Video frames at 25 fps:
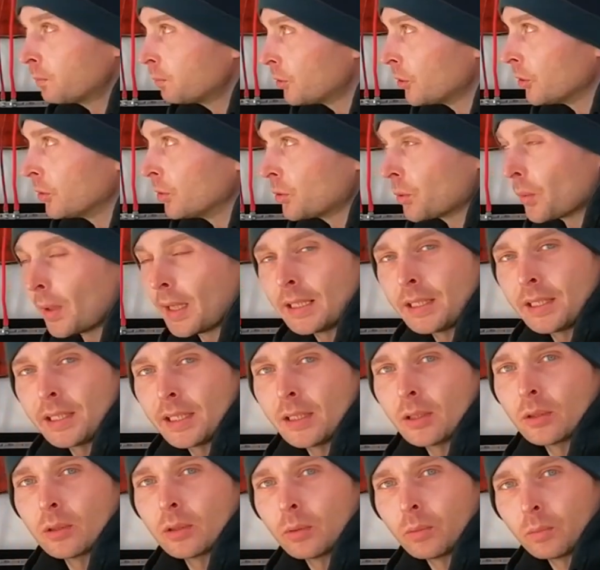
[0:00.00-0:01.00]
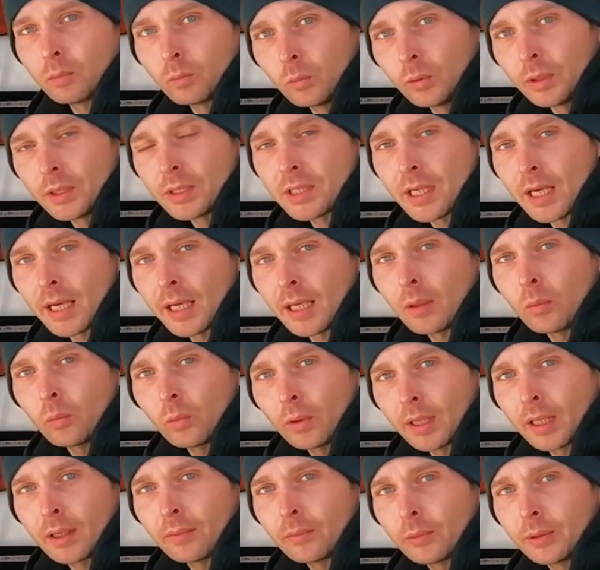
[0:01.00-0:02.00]
220 or 110,
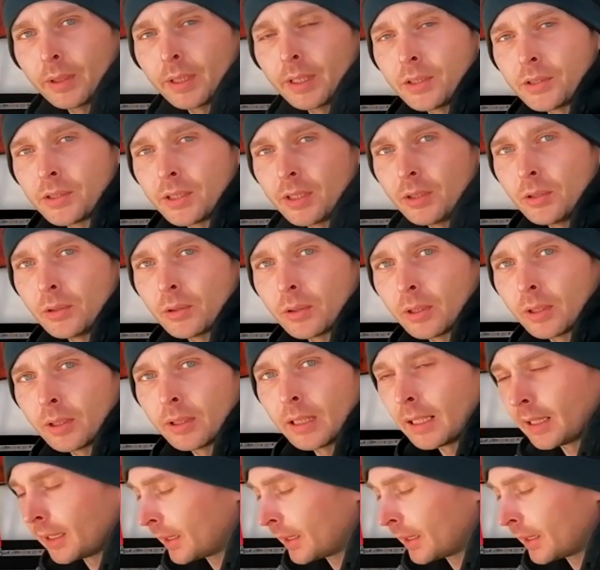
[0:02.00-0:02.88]
whatever it is in your